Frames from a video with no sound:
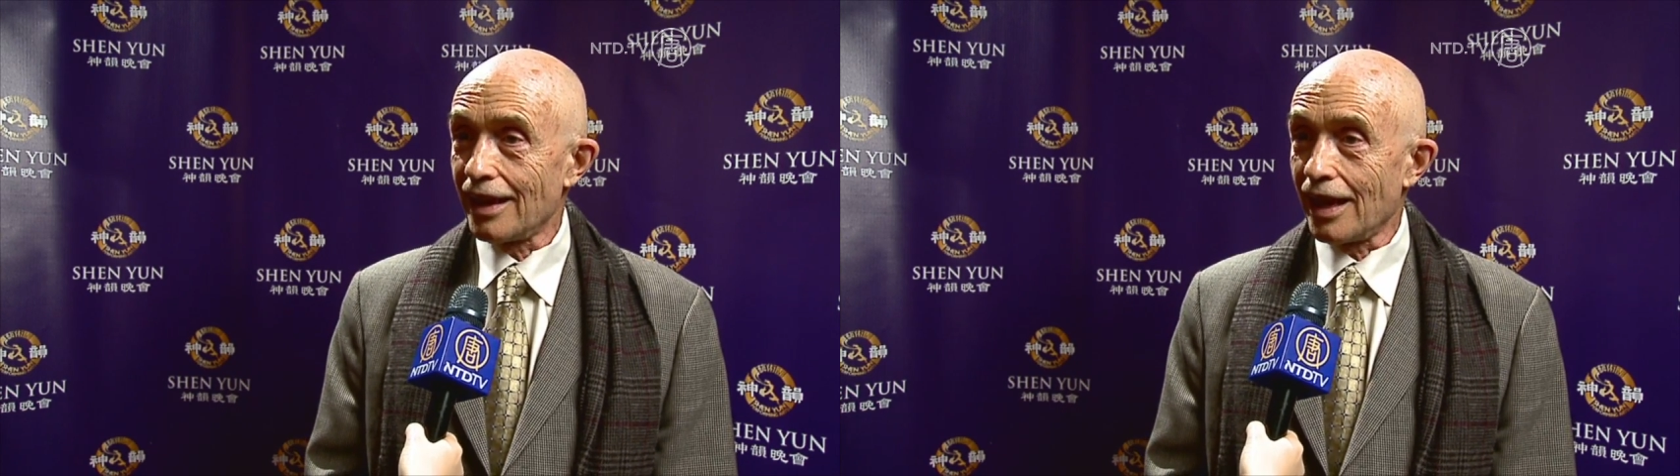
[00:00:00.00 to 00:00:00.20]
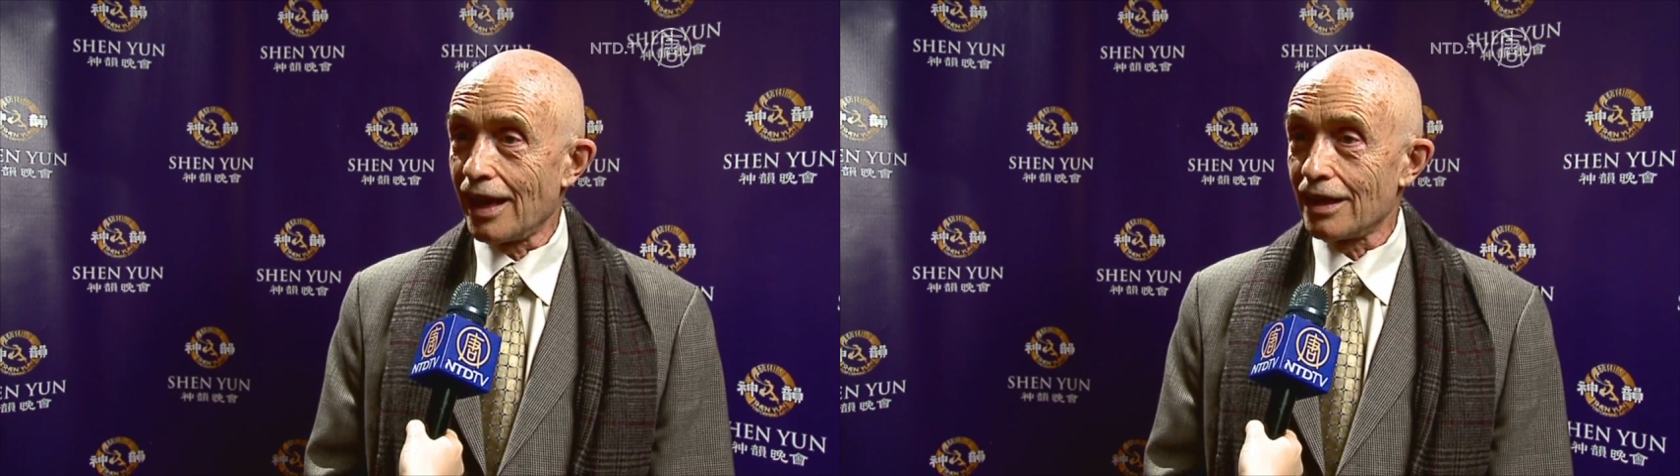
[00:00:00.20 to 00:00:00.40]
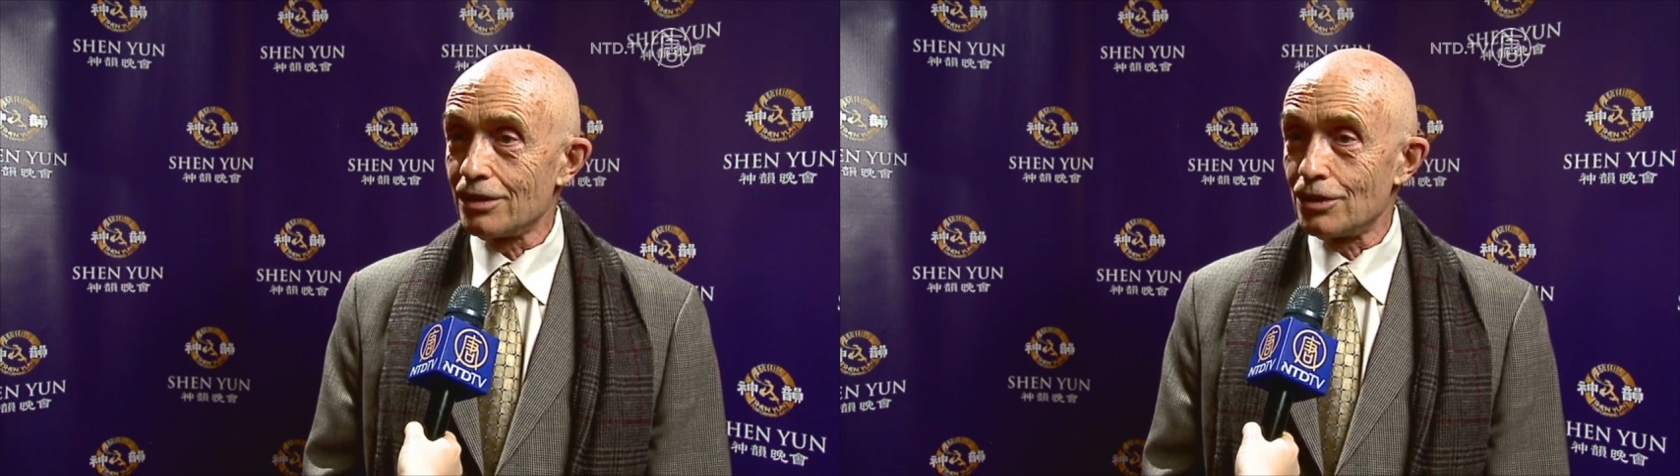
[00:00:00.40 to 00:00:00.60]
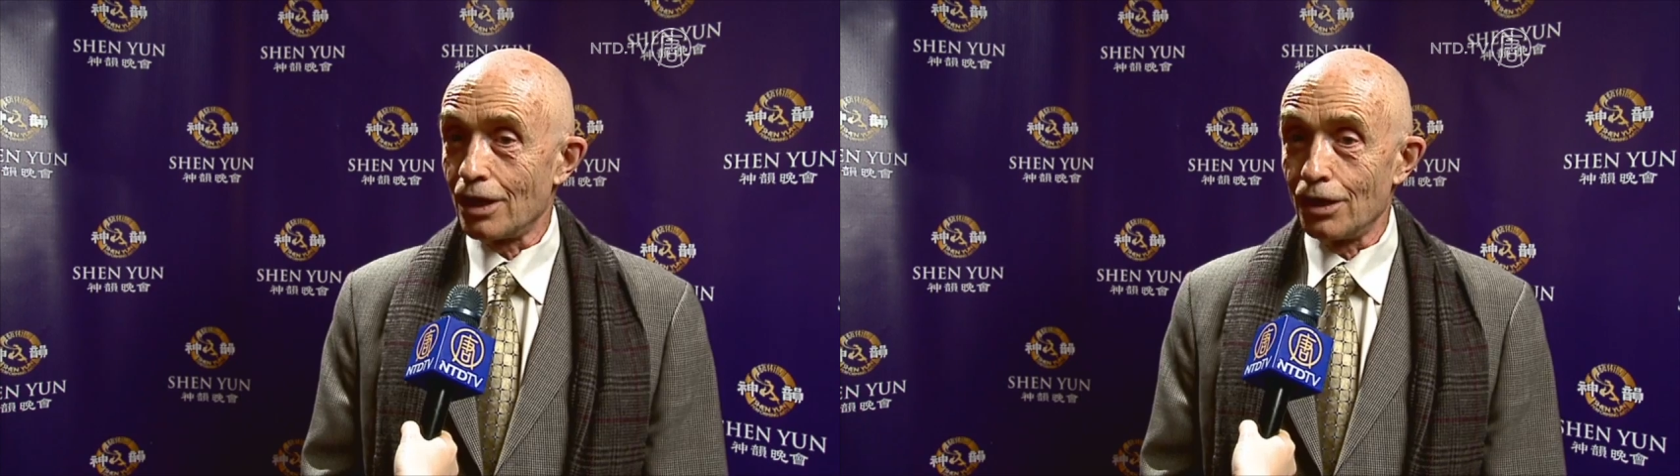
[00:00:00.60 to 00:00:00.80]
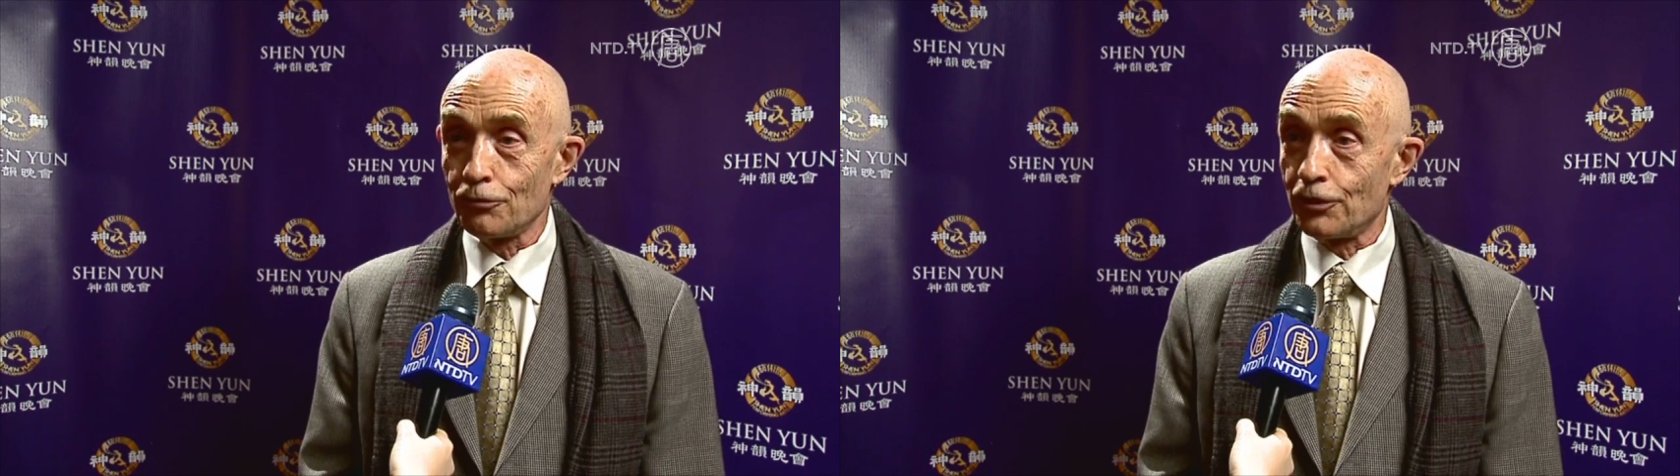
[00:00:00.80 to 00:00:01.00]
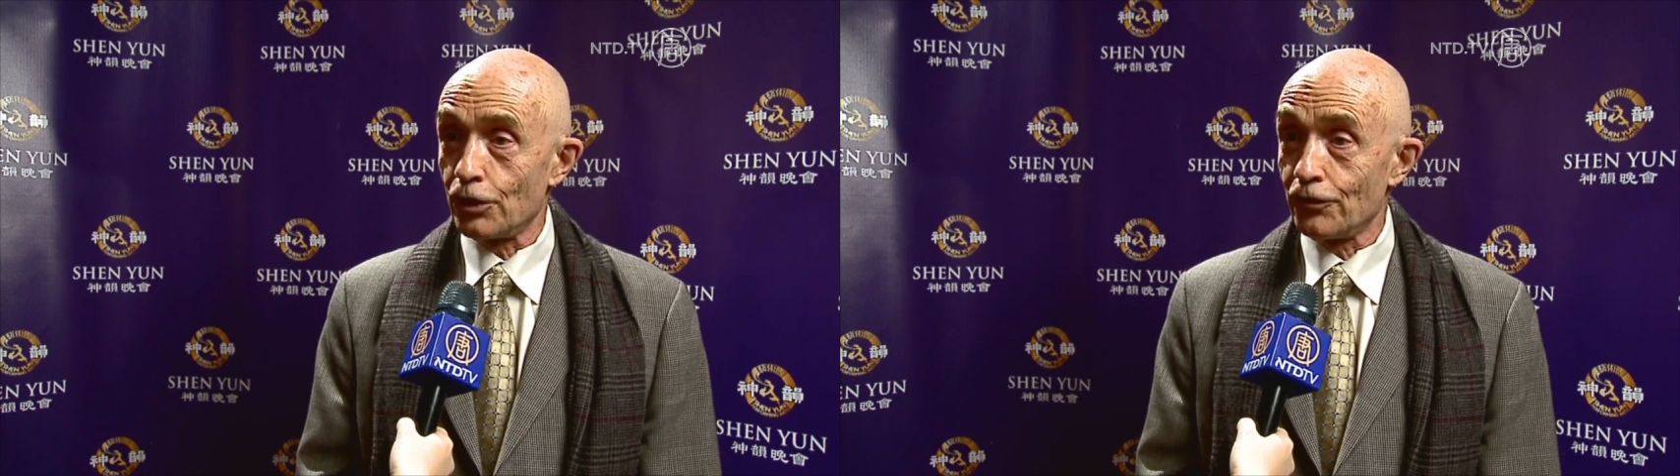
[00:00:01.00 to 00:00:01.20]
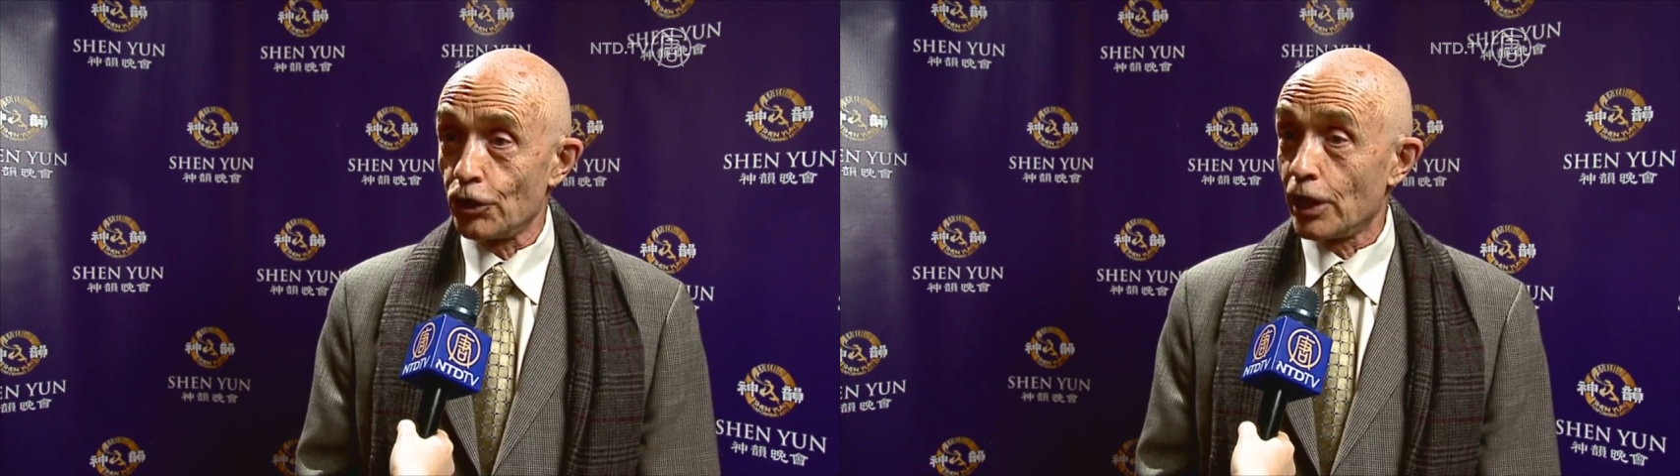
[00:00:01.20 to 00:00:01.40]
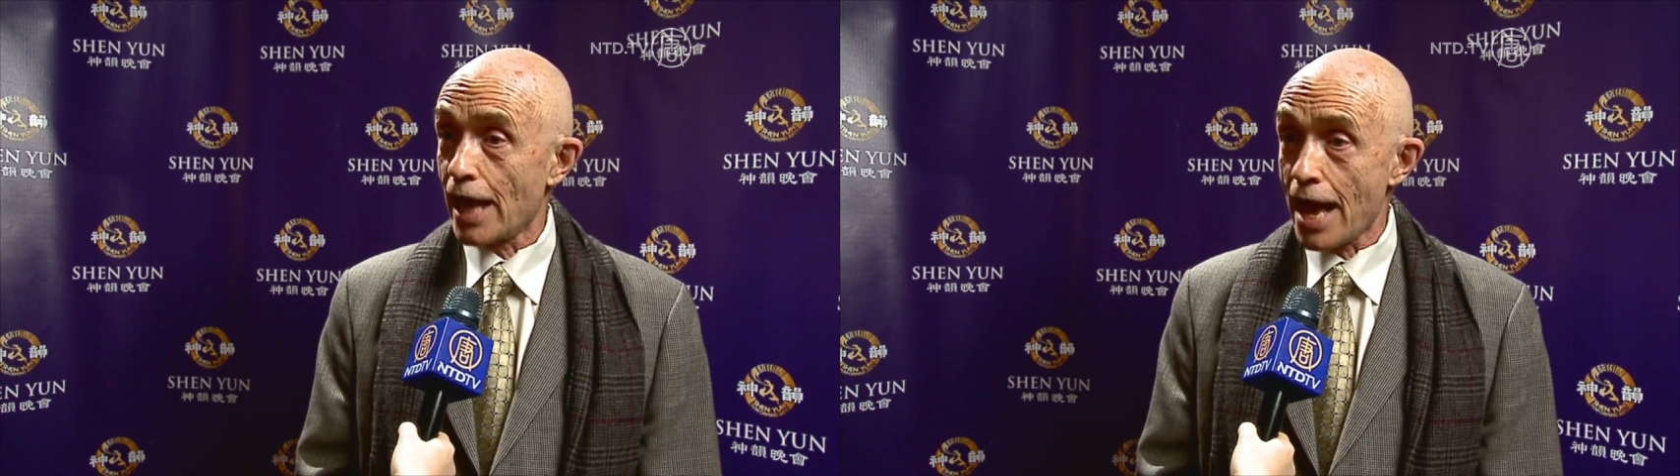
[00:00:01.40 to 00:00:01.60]
and are very,
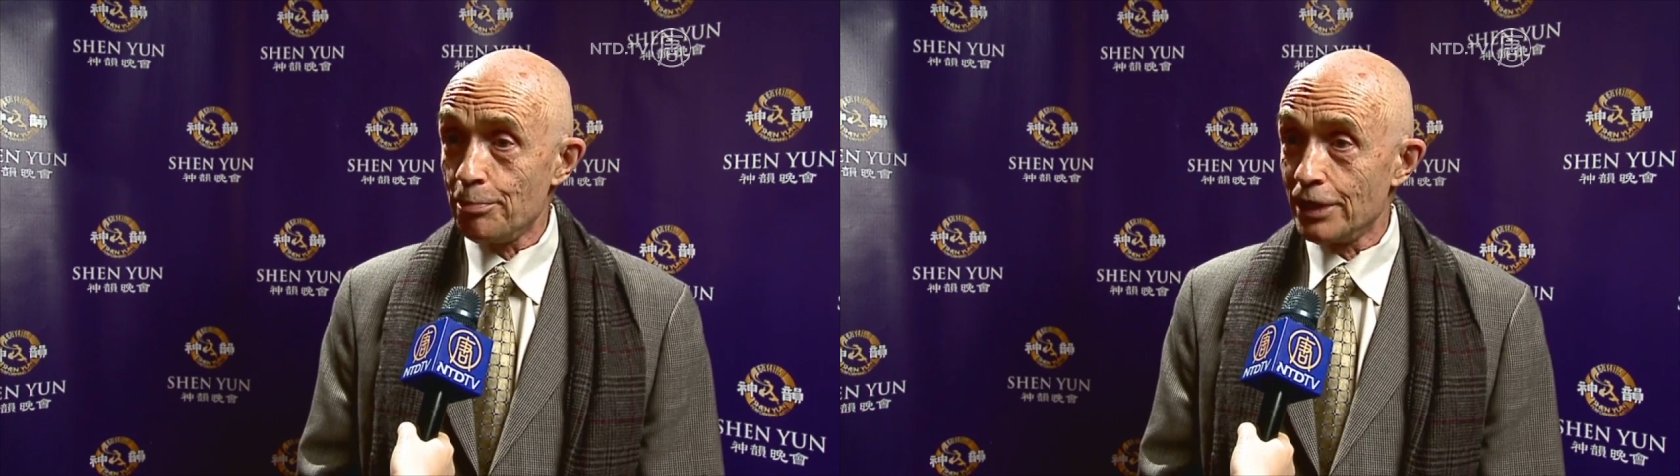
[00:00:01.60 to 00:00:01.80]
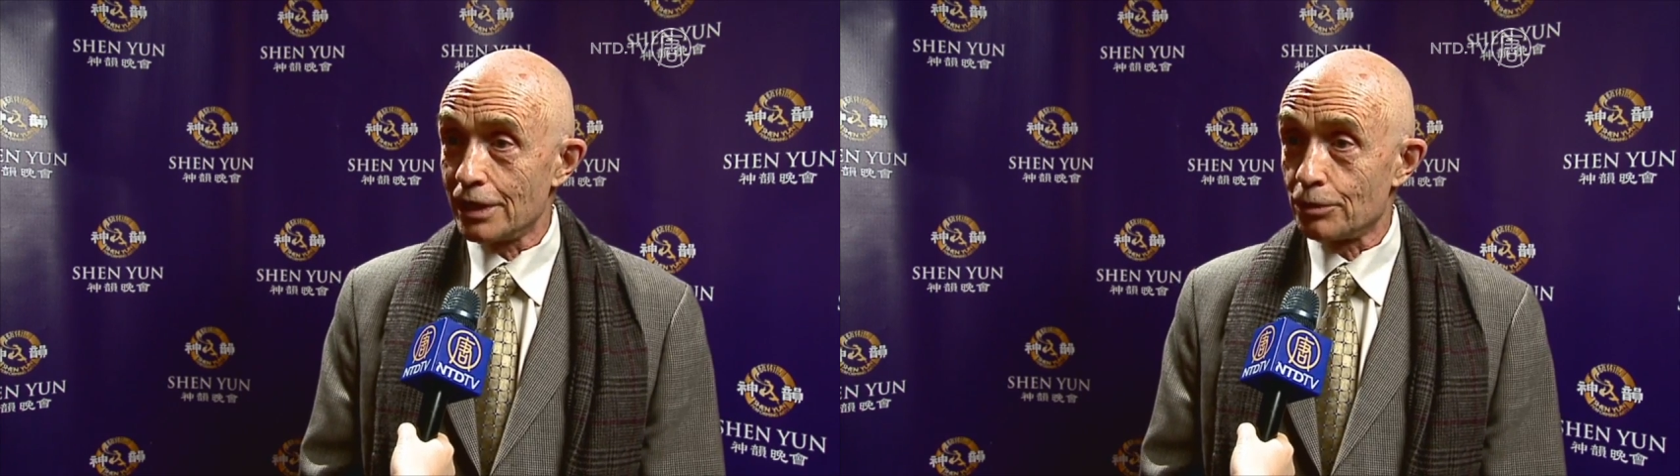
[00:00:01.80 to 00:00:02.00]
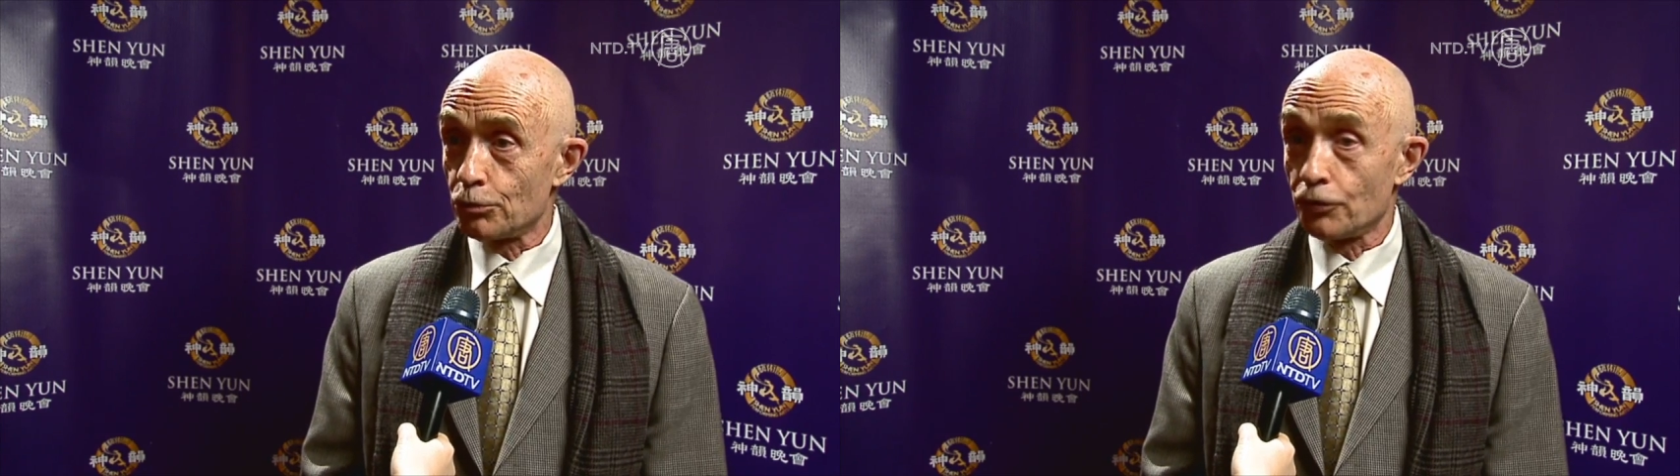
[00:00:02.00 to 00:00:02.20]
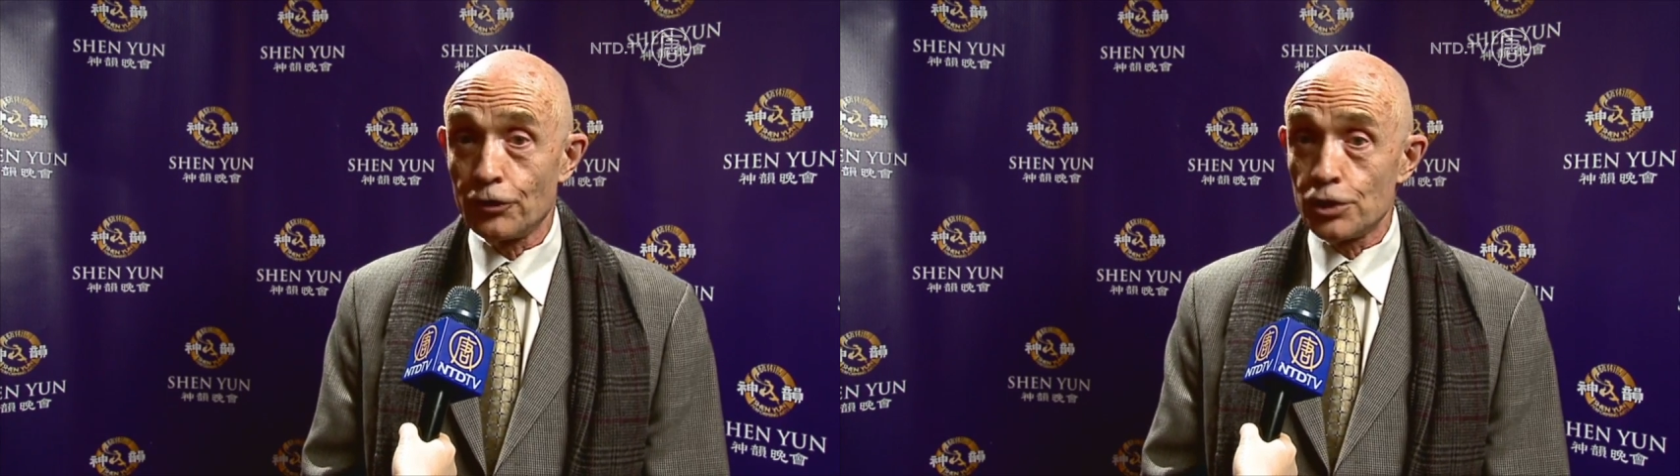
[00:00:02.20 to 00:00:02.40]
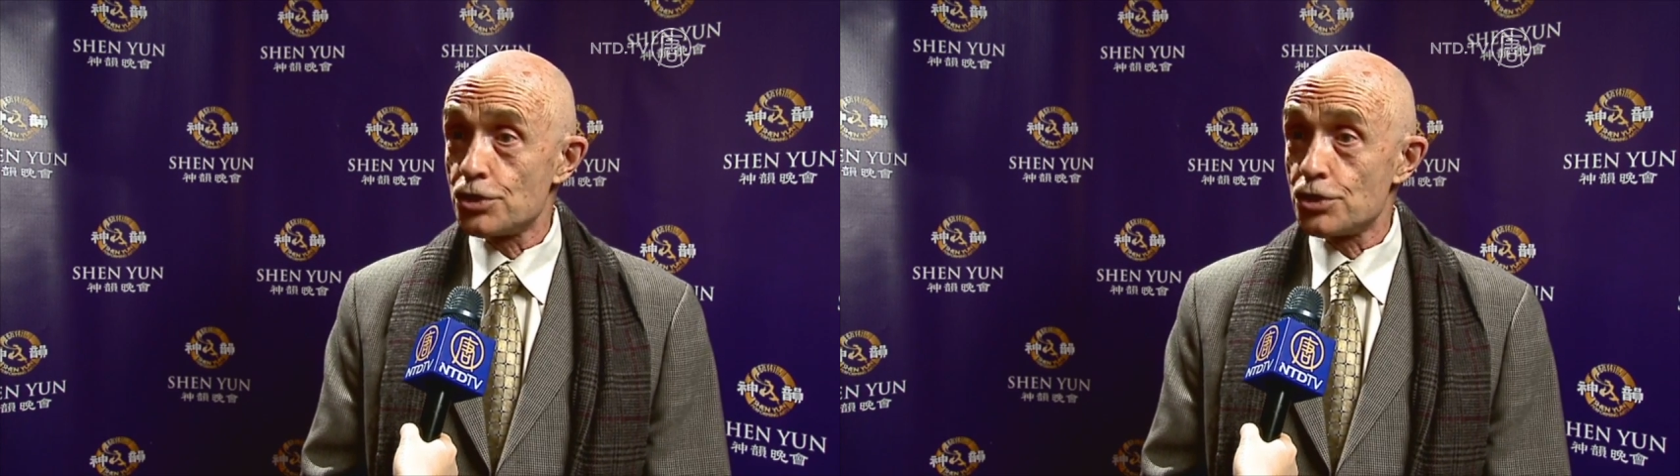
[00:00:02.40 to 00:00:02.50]
very happy. And we're very